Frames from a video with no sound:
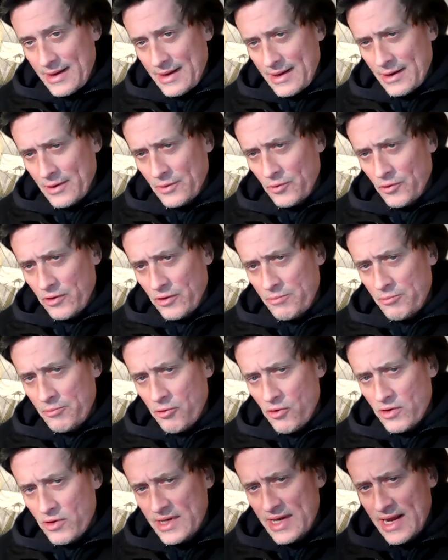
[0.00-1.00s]
Outward
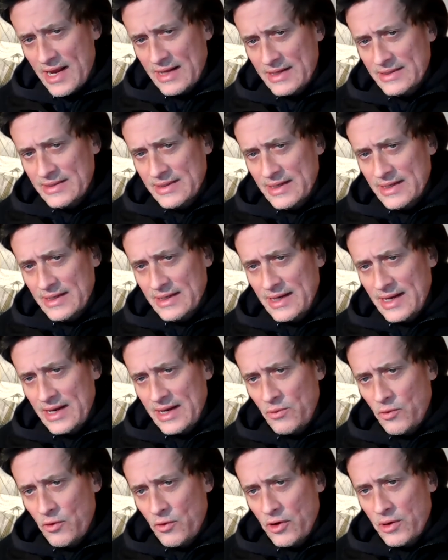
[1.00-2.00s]
portents and
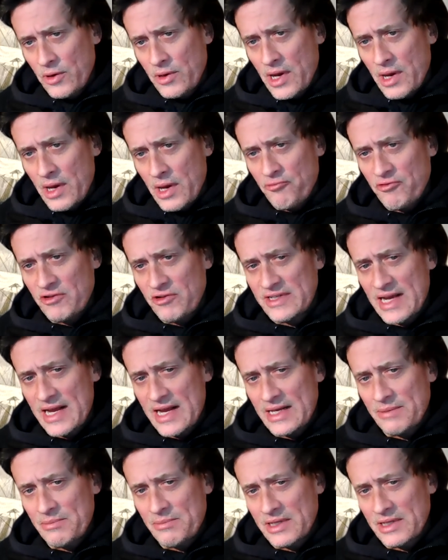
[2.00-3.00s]
inward
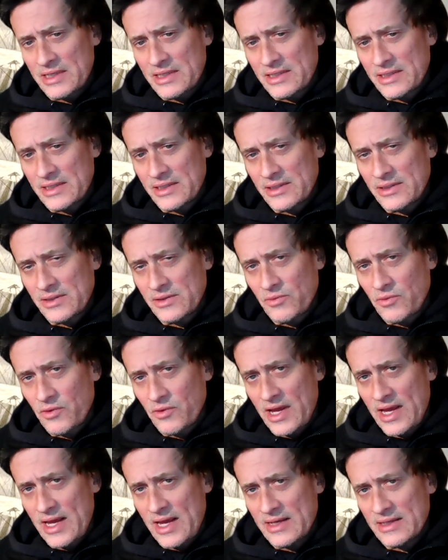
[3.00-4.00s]
presentiments
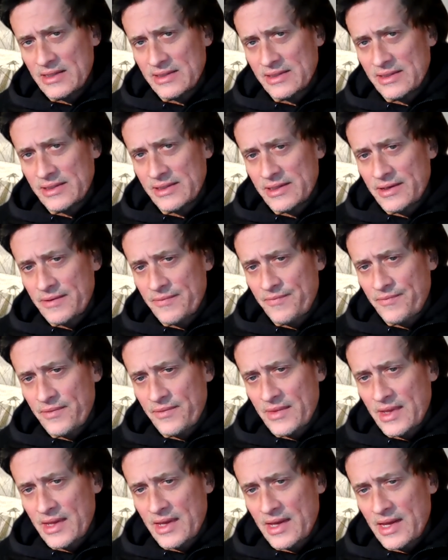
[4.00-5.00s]
were his,
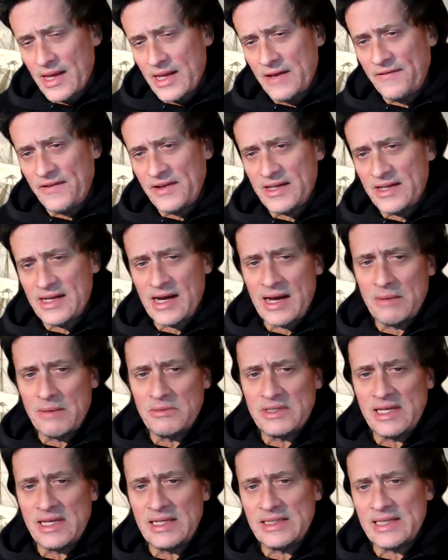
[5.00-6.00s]
and if at
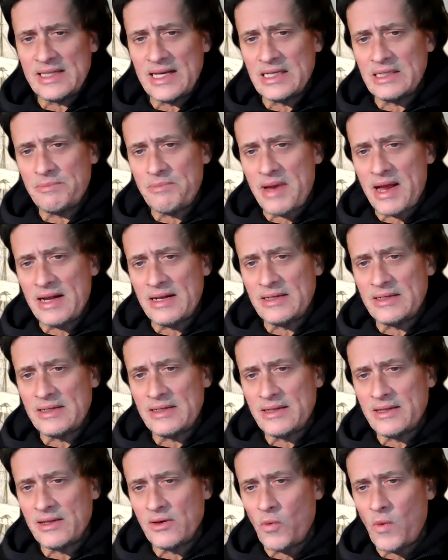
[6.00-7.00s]
times these things bent
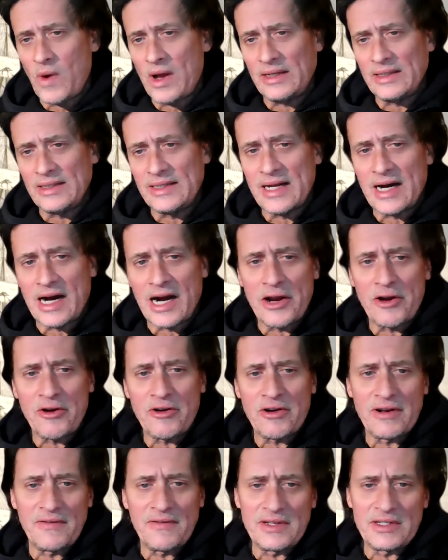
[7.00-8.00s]
the welded
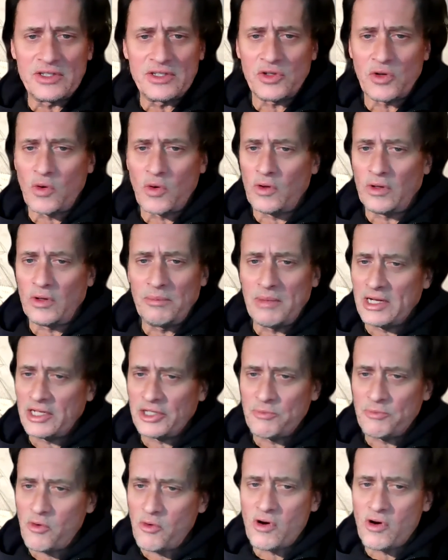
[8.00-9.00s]
iron of his soul,
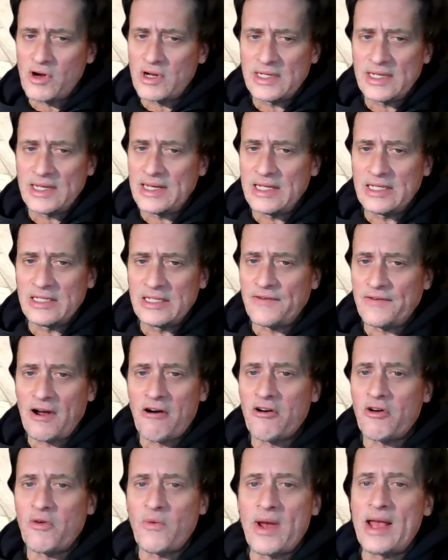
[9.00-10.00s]
much more did his
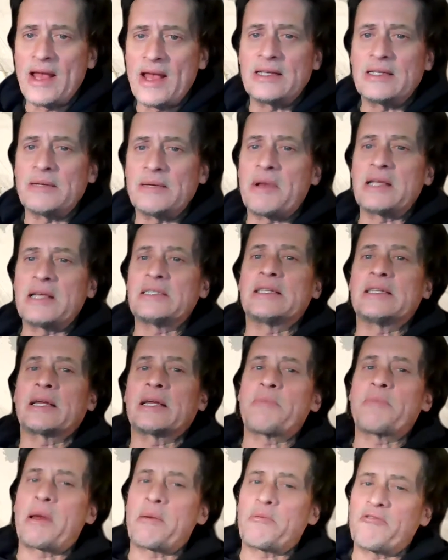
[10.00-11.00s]
faraway
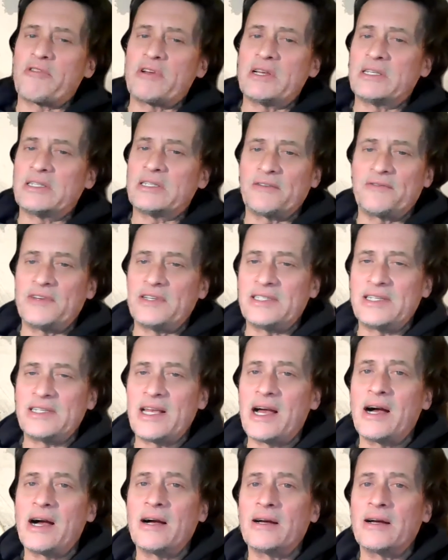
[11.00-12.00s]
domestic memories of his
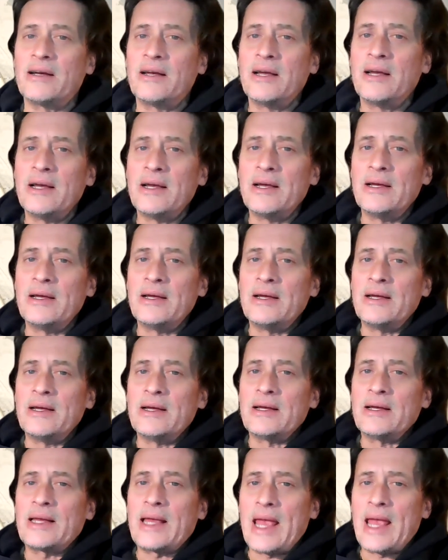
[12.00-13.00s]
young
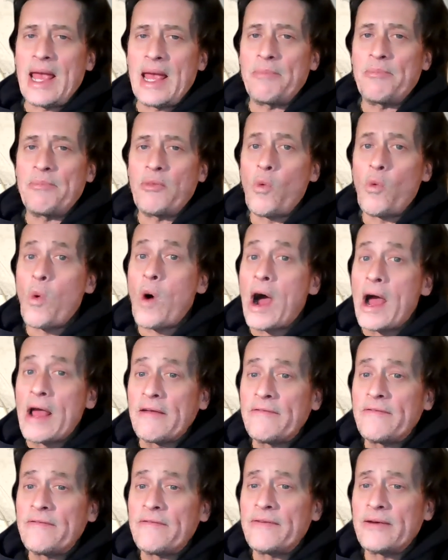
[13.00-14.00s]
Cape
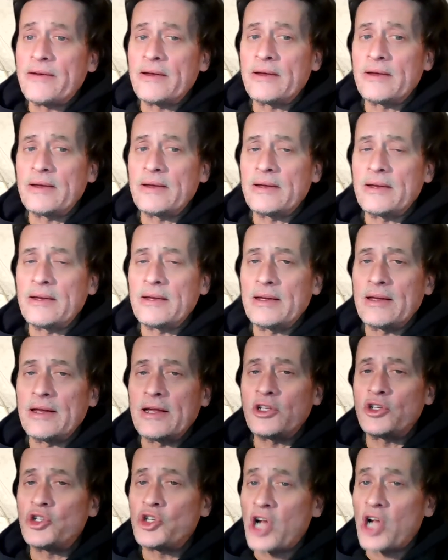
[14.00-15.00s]
wife
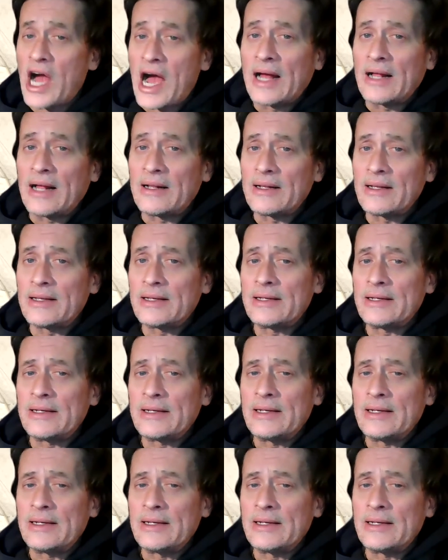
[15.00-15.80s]
and child